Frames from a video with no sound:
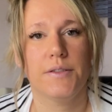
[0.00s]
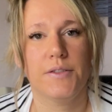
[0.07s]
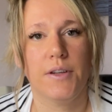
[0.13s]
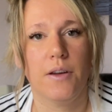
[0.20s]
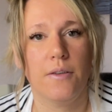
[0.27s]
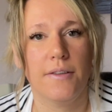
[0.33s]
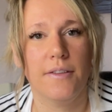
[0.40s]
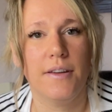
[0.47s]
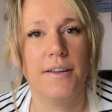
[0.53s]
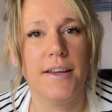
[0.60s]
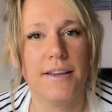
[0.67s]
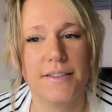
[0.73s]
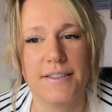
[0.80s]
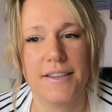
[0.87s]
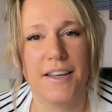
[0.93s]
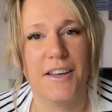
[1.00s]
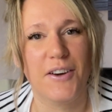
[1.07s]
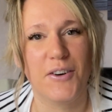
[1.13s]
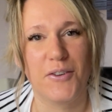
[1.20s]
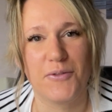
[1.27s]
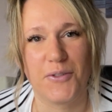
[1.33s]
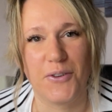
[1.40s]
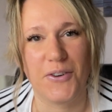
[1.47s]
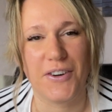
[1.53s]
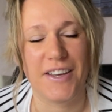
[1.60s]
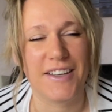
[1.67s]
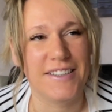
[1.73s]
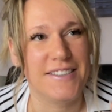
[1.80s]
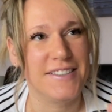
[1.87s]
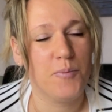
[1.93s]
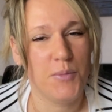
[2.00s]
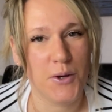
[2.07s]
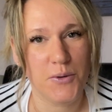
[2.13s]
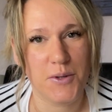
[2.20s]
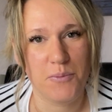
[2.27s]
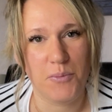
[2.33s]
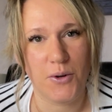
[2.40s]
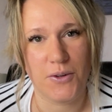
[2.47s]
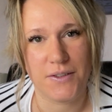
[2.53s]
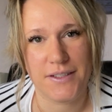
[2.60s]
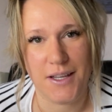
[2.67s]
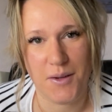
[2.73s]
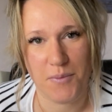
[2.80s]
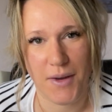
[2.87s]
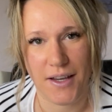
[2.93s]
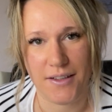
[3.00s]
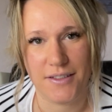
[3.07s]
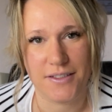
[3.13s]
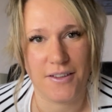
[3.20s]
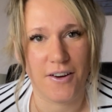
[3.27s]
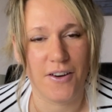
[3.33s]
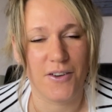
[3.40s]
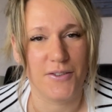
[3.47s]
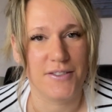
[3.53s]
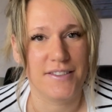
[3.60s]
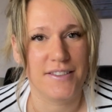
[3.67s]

So the next thing I've got is building blocks and magnetiles.